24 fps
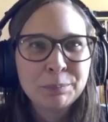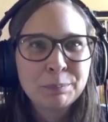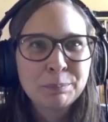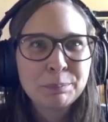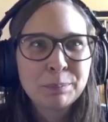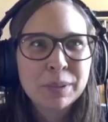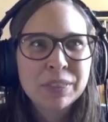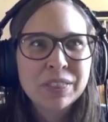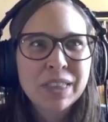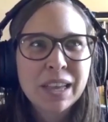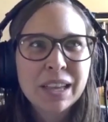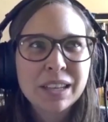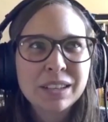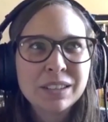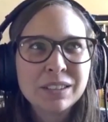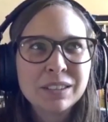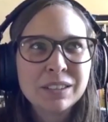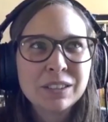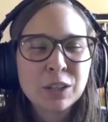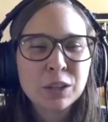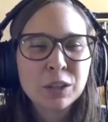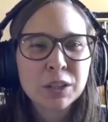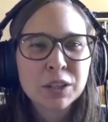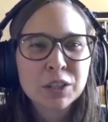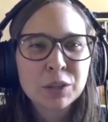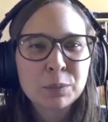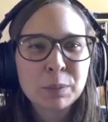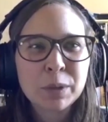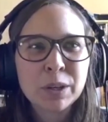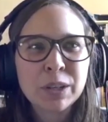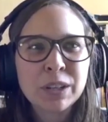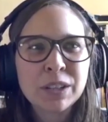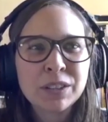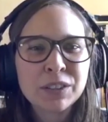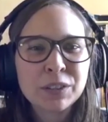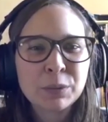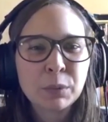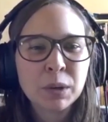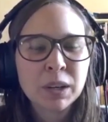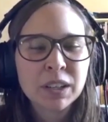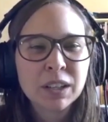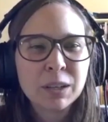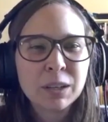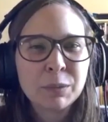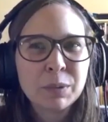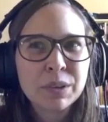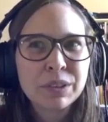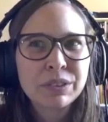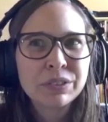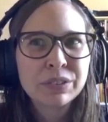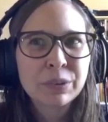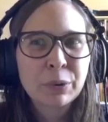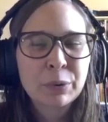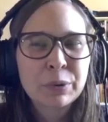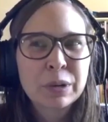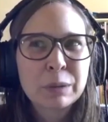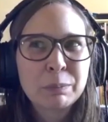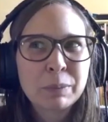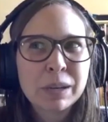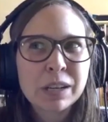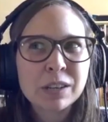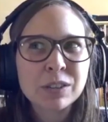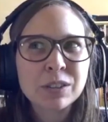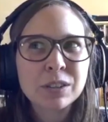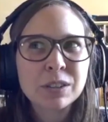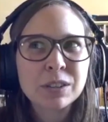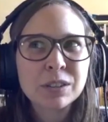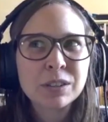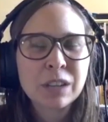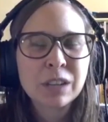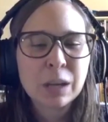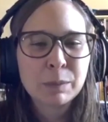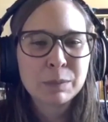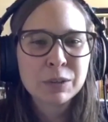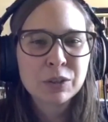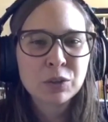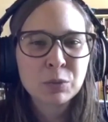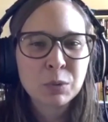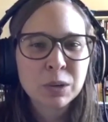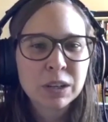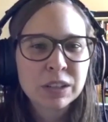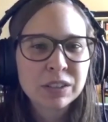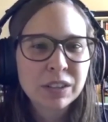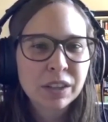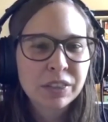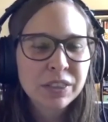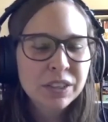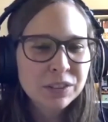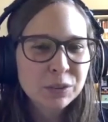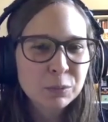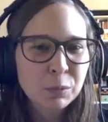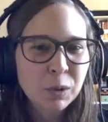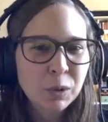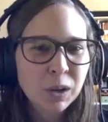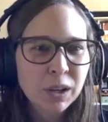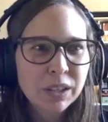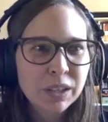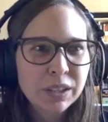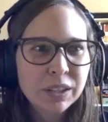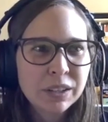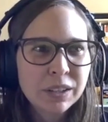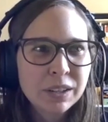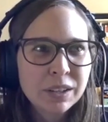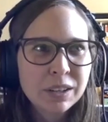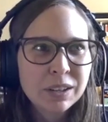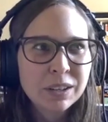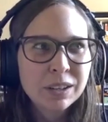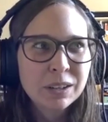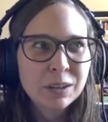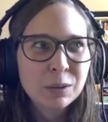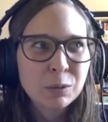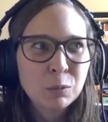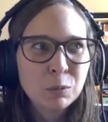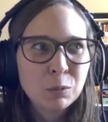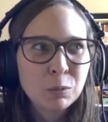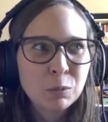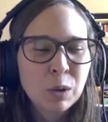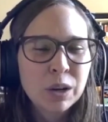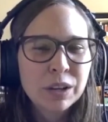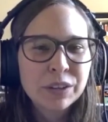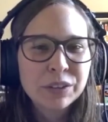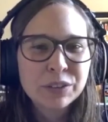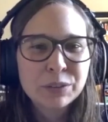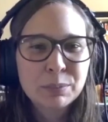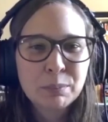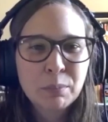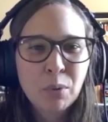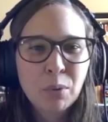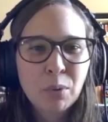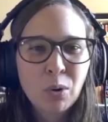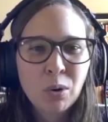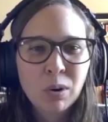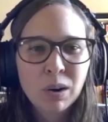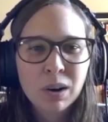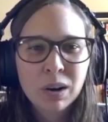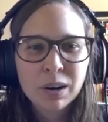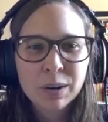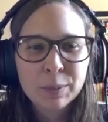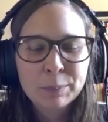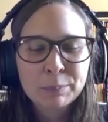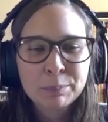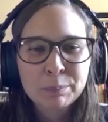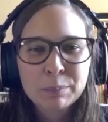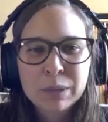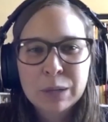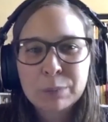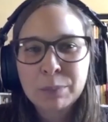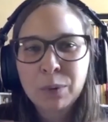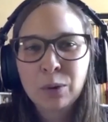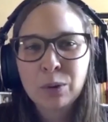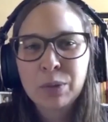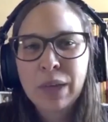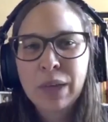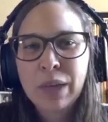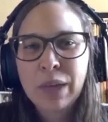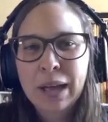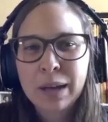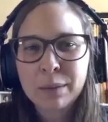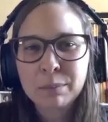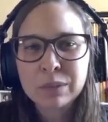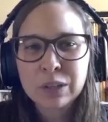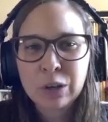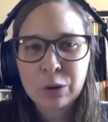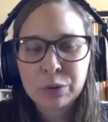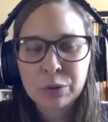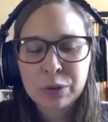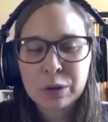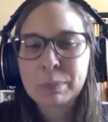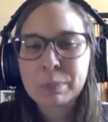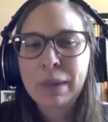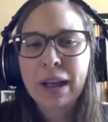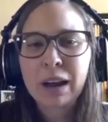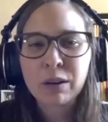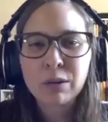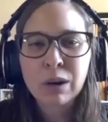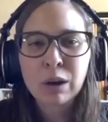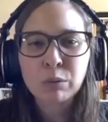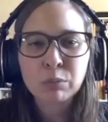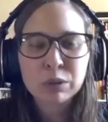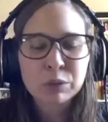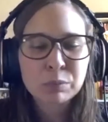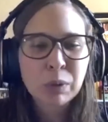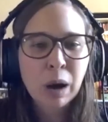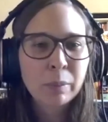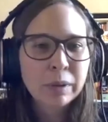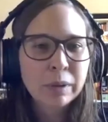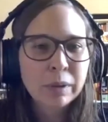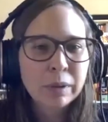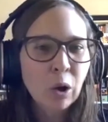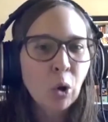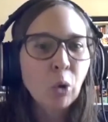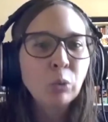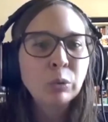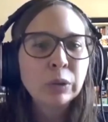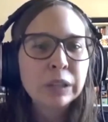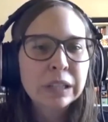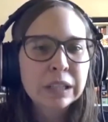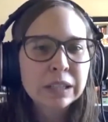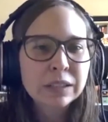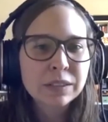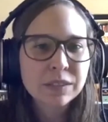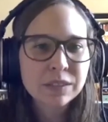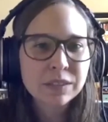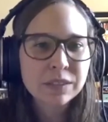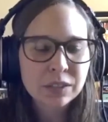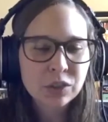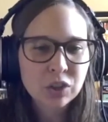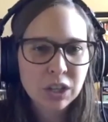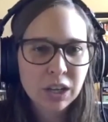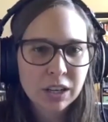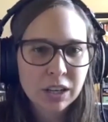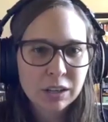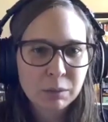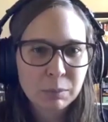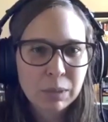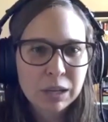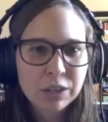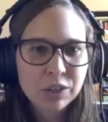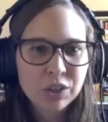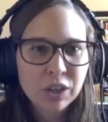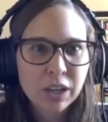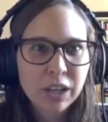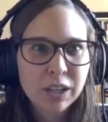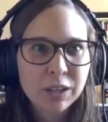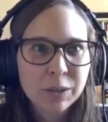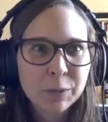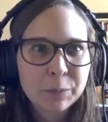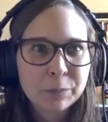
But then your experience working with Sony Pictures ImageWorks on this one was more people that, you know, their background was probably only in CG animation.